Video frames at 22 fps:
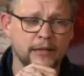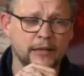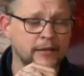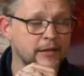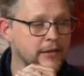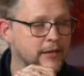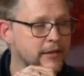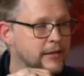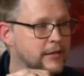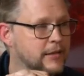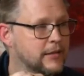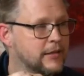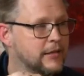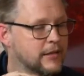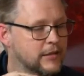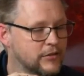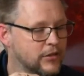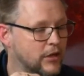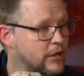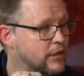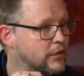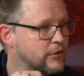and
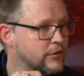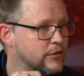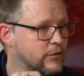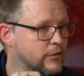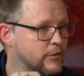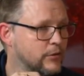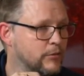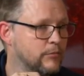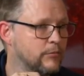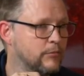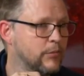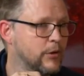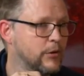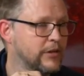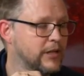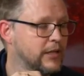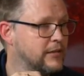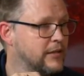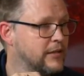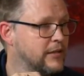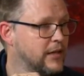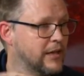talking to both
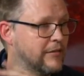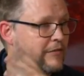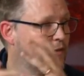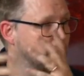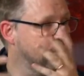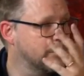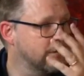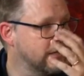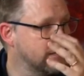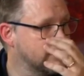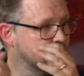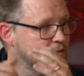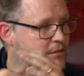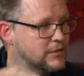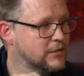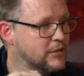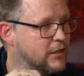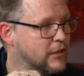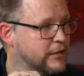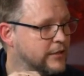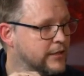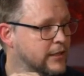ETF and players
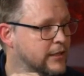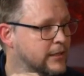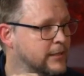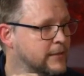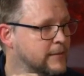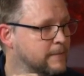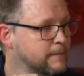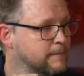online.